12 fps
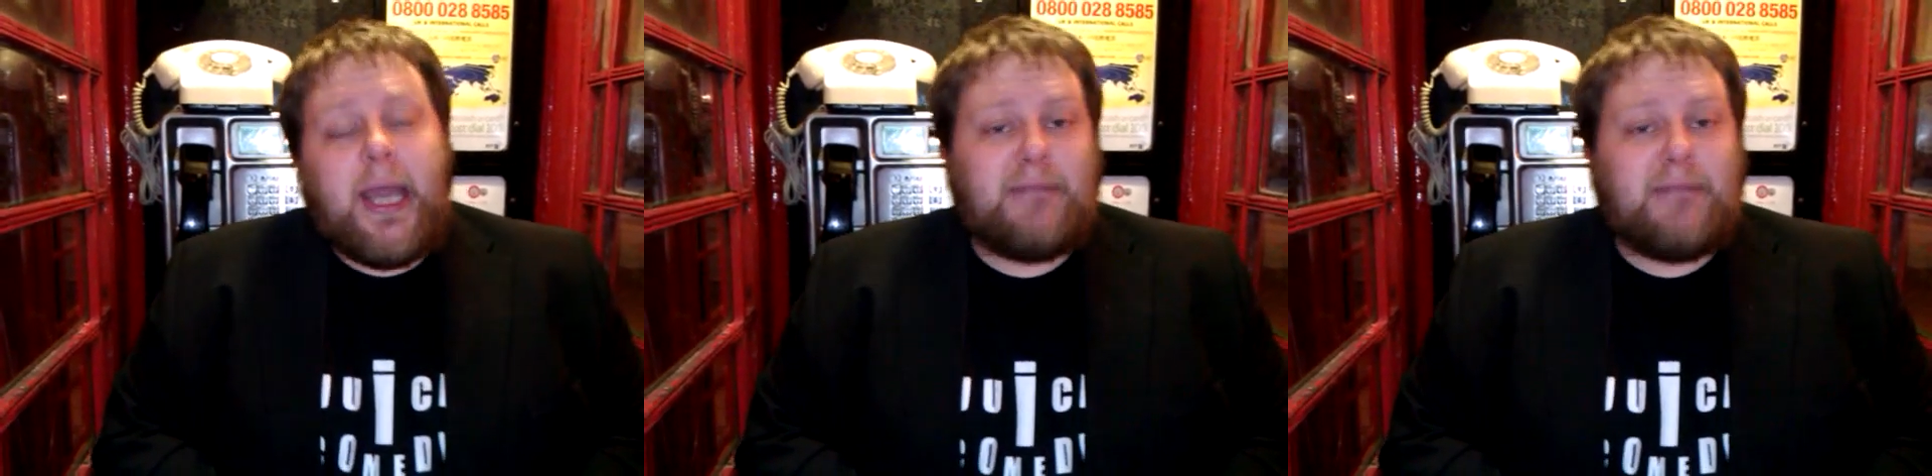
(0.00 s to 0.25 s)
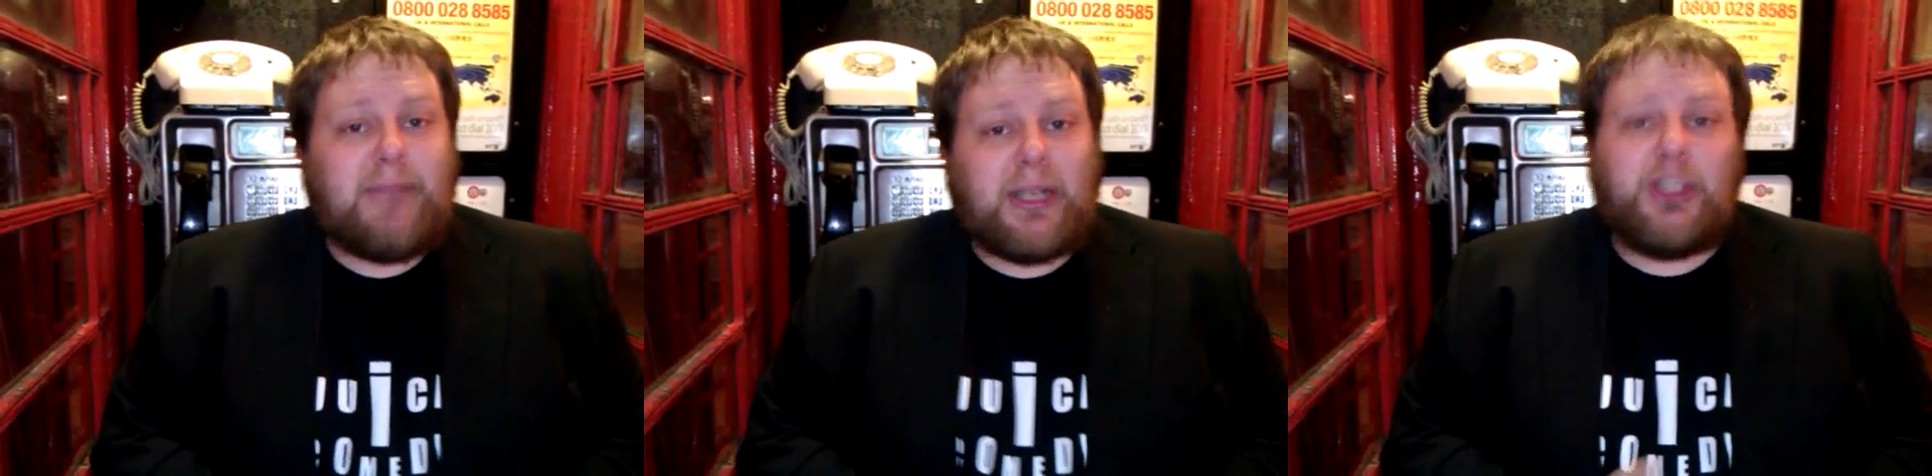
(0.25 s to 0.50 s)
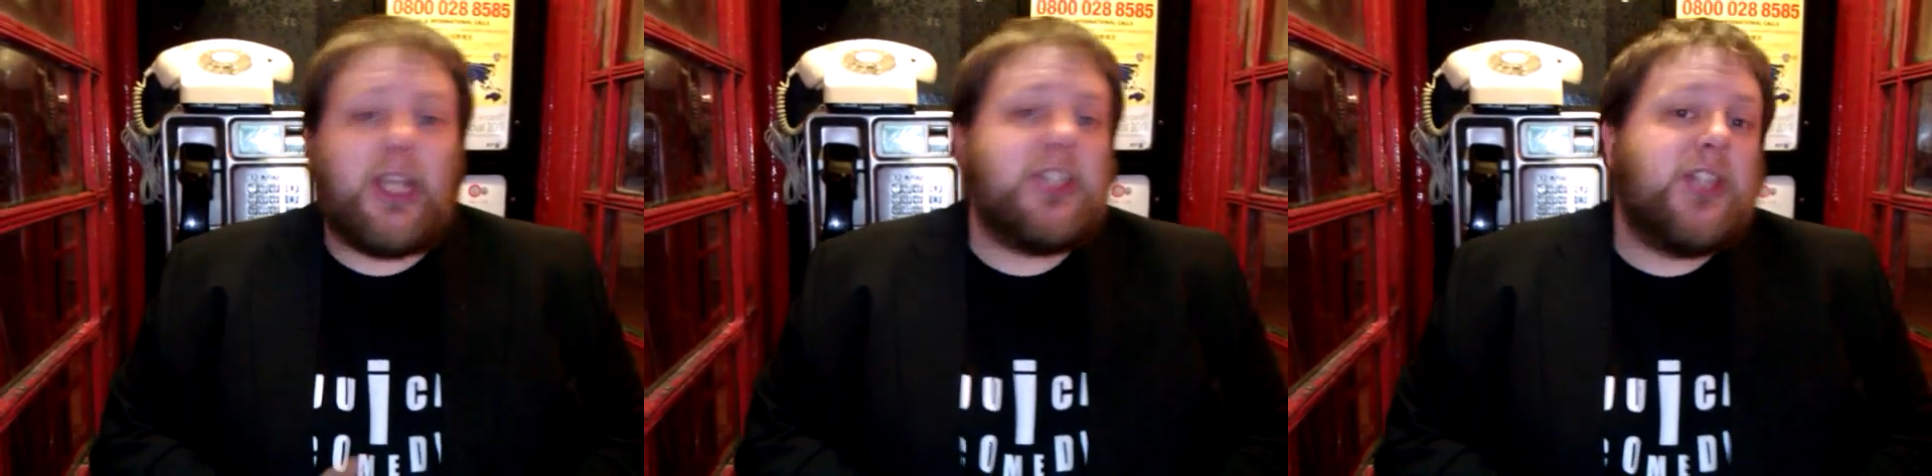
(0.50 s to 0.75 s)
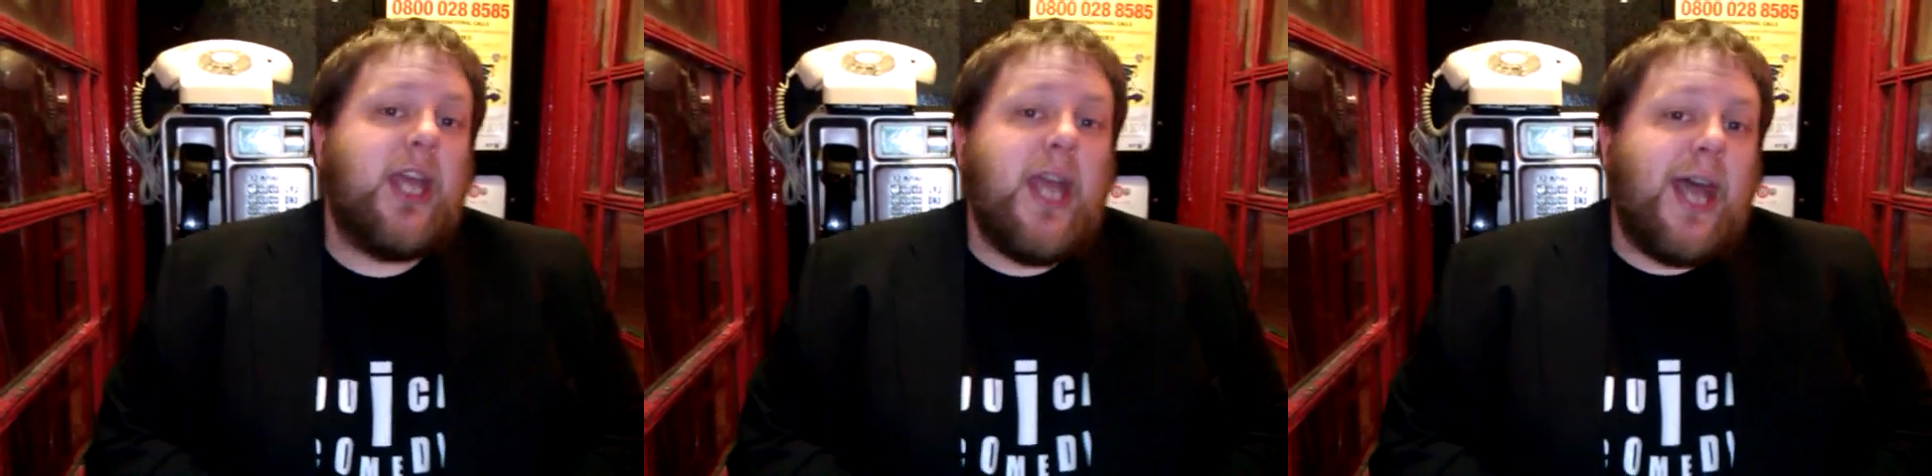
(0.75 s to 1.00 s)
in
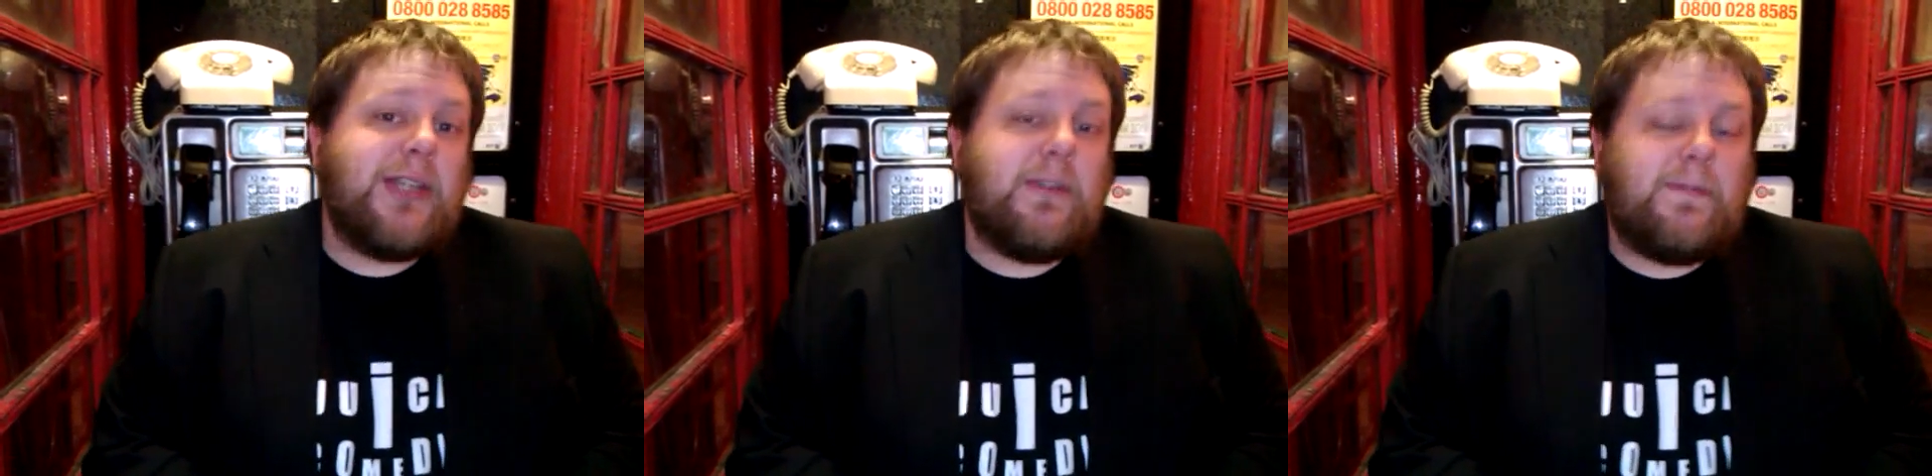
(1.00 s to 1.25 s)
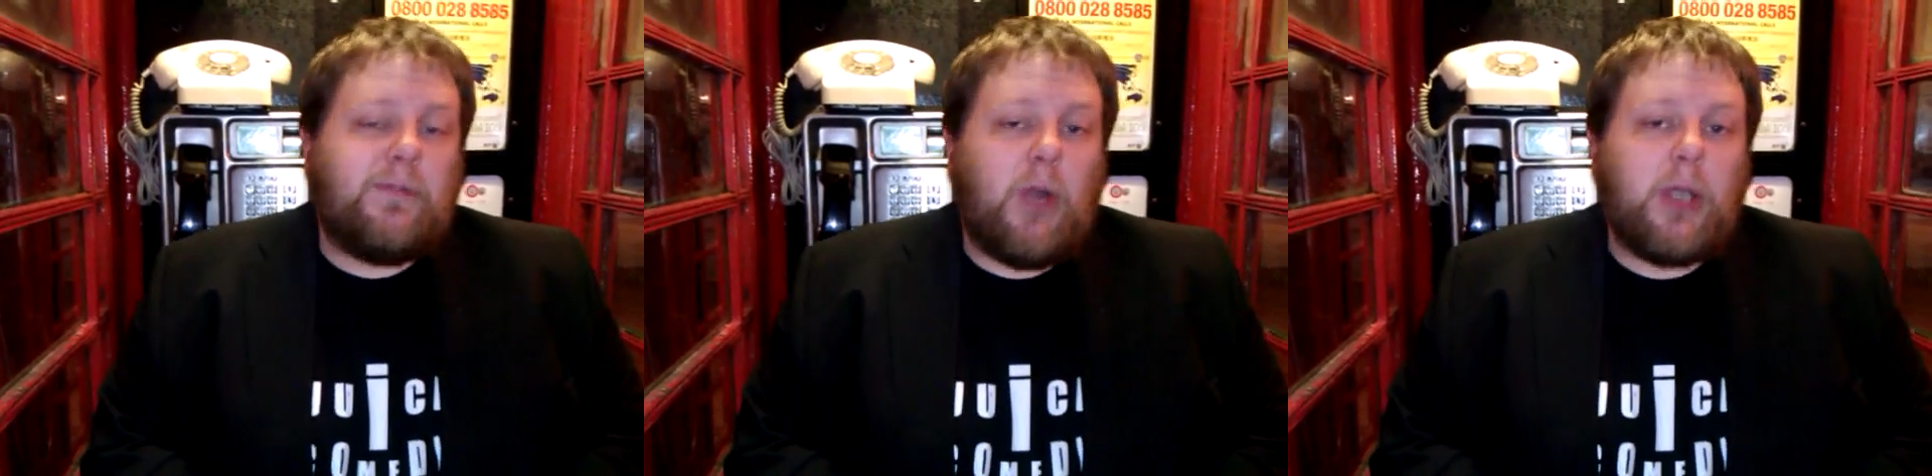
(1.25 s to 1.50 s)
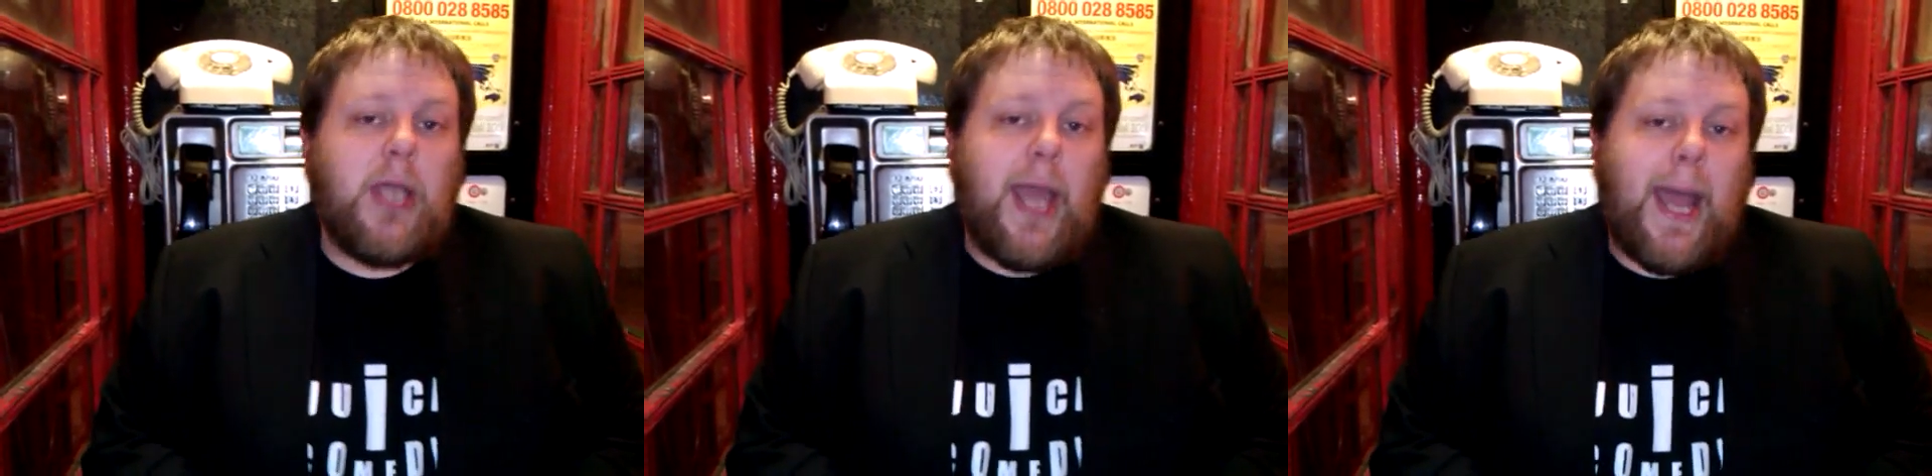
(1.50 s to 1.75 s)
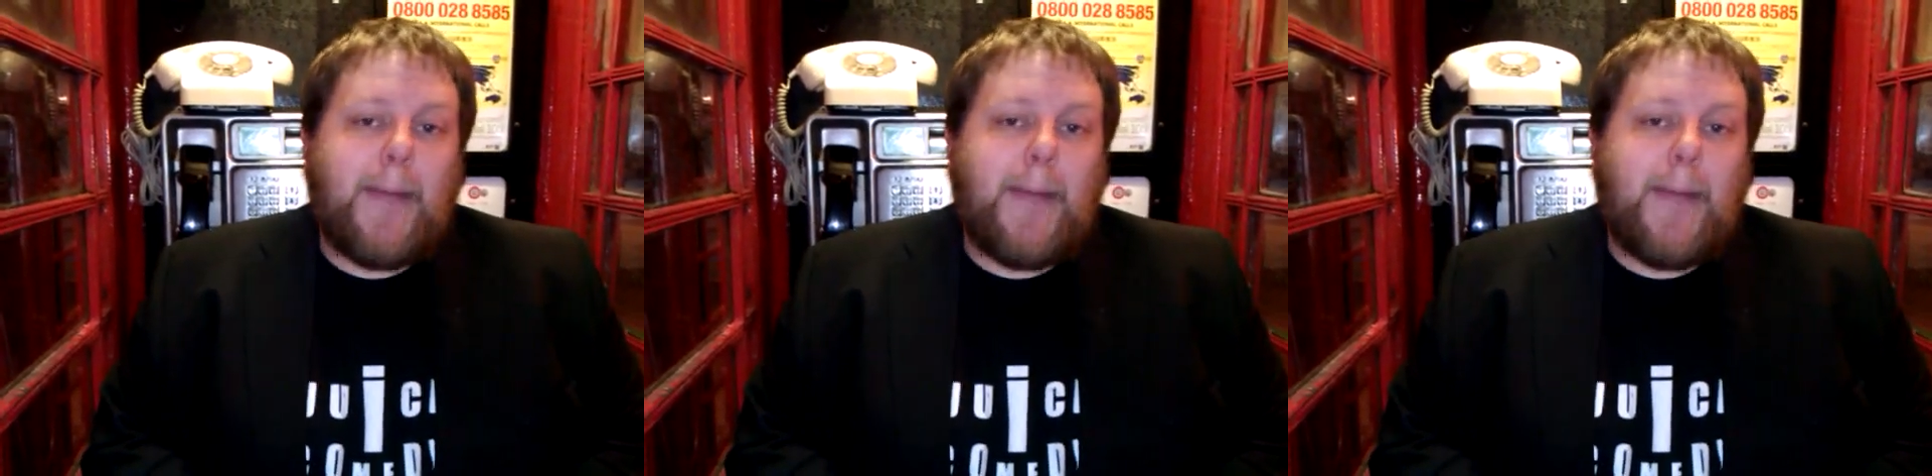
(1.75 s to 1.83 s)
Manchester and the Frog